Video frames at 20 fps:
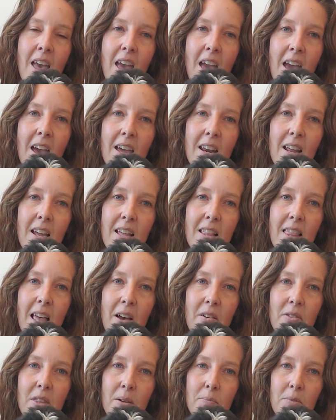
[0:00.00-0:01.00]
and I
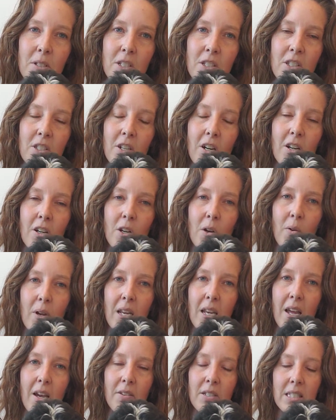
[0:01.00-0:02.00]
allowed them to start
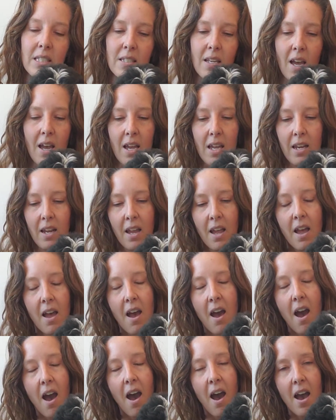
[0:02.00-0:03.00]
going outside,
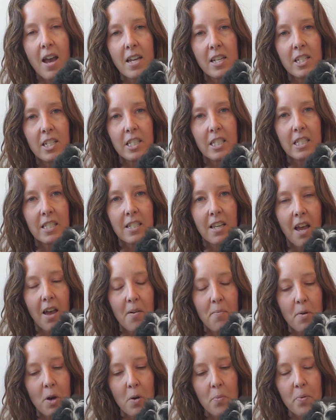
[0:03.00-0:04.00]
I just
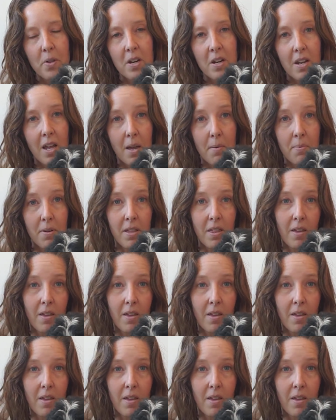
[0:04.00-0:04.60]
open it up.